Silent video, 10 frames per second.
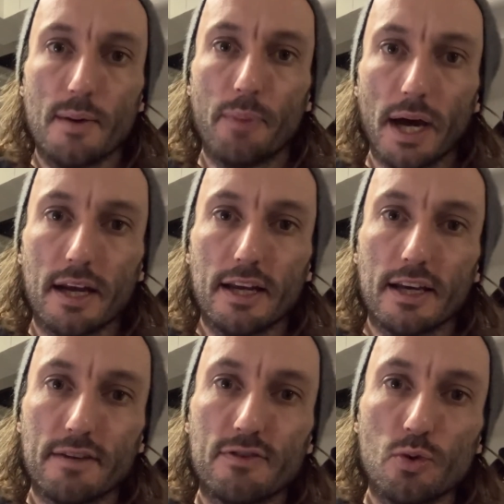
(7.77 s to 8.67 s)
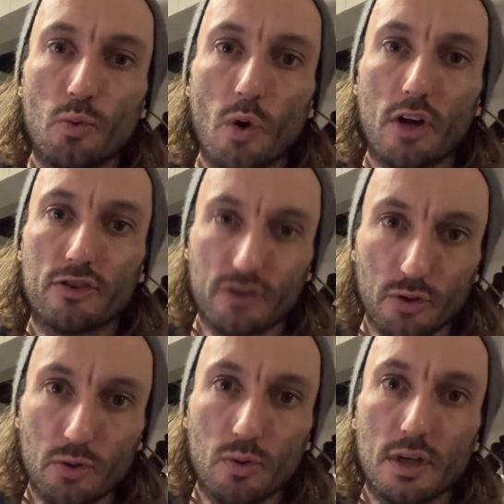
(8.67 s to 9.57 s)
but if you want
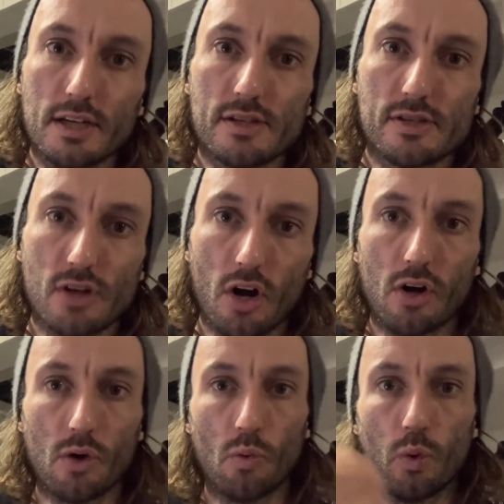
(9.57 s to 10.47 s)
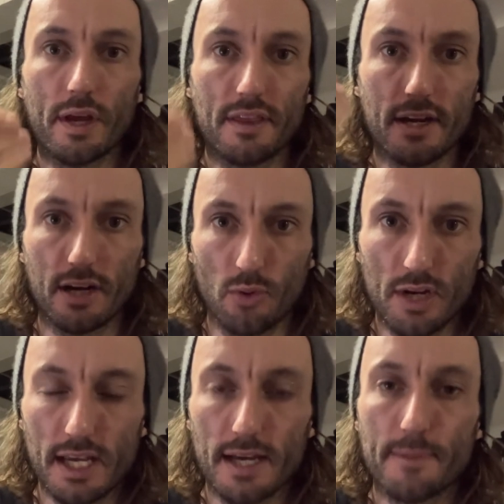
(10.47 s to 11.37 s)
to start with an
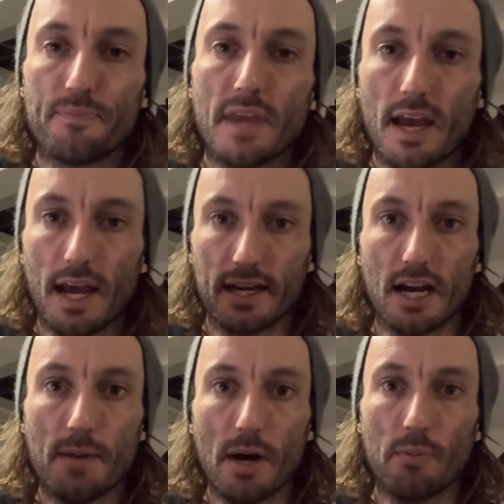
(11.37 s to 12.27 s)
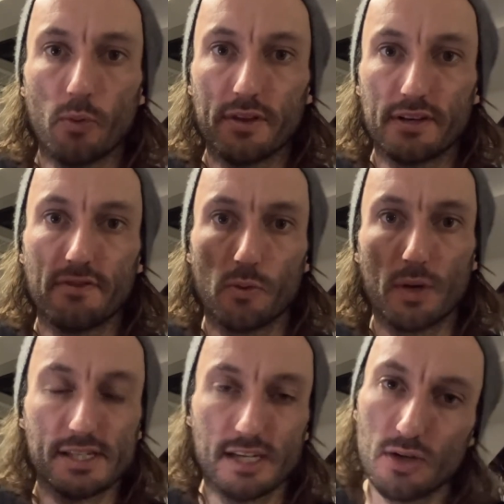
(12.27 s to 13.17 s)
ingredient and come up with different
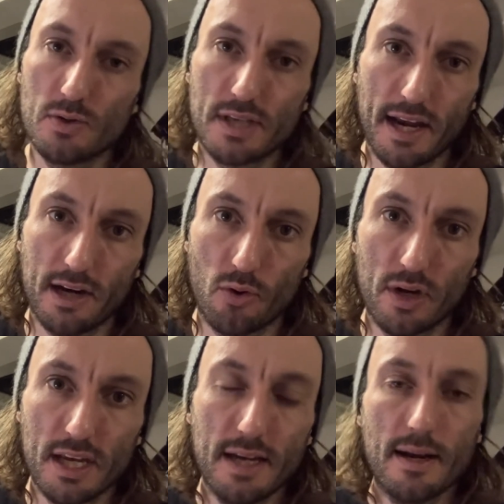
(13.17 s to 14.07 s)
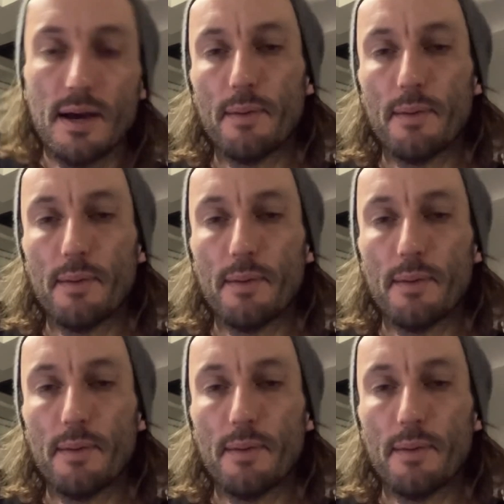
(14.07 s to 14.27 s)
ways to use that ingredient,